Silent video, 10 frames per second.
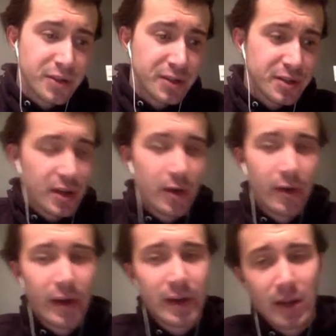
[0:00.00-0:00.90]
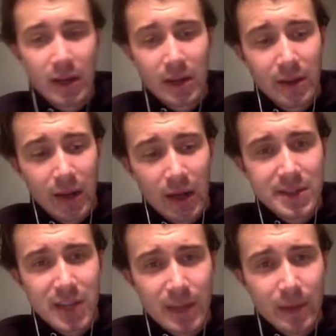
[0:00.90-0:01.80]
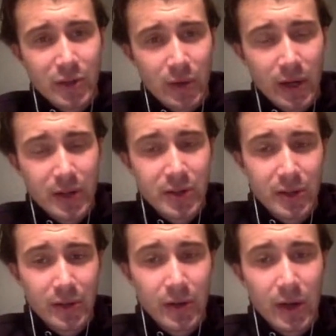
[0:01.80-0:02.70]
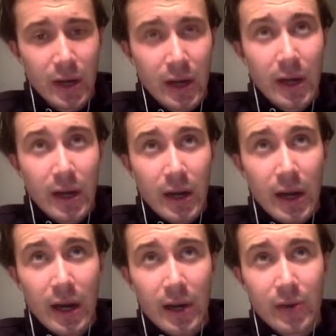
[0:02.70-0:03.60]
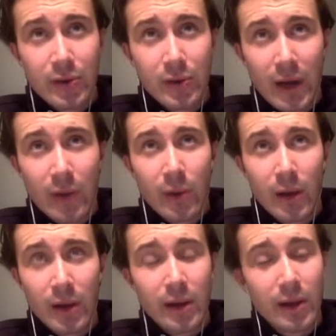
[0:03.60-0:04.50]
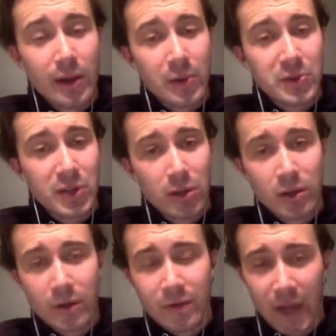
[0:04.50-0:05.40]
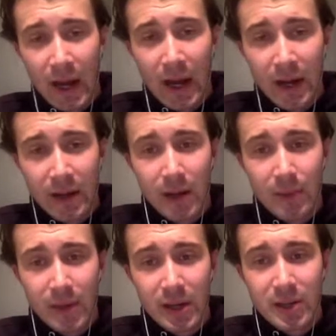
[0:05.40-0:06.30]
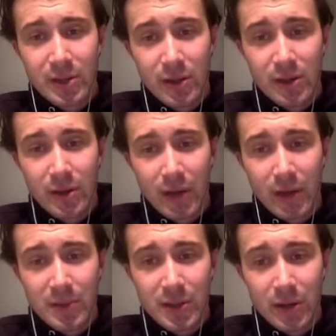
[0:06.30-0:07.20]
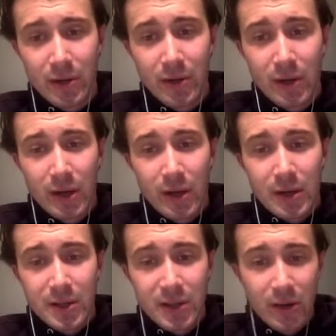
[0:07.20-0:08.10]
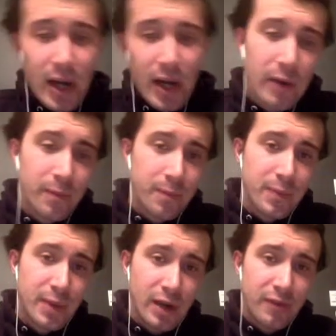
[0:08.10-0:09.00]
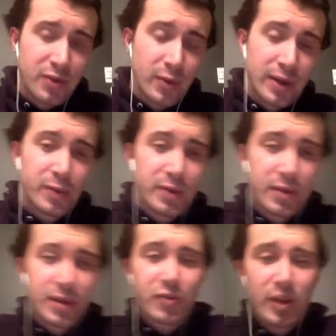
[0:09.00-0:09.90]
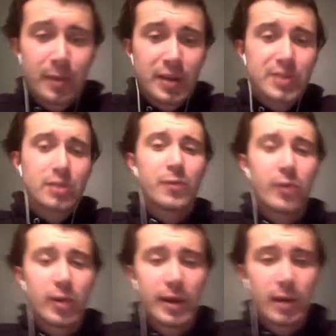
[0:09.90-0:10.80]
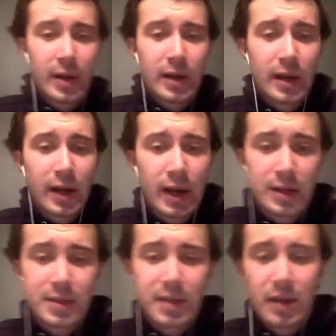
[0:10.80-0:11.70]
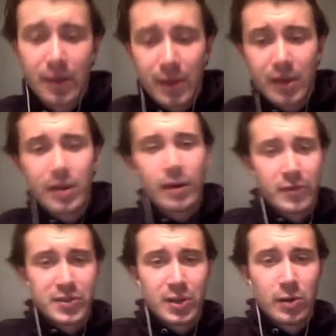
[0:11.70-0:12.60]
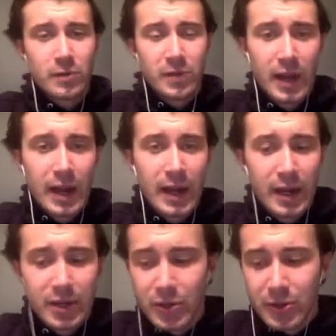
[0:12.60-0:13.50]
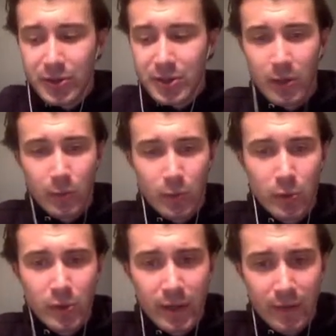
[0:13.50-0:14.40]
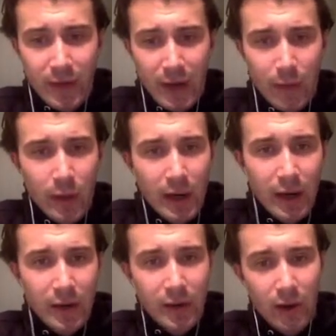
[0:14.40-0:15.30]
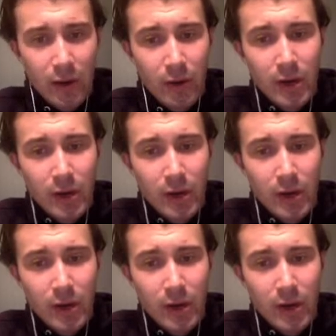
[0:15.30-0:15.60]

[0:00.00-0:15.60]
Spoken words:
So in the last time I tried to do that one, there was a lot of lag coming into the third episode. So now I've tweaked with the streaming software a little bit, and I think I've resolved the lag issue. So we'll give that one another go.